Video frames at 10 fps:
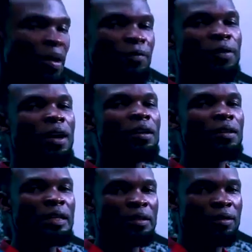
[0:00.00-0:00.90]
after
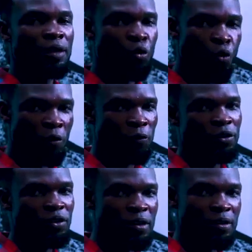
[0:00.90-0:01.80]
is the
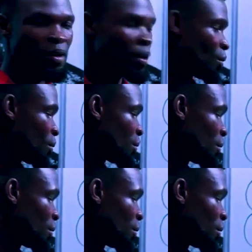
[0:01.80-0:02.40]
coefficient now.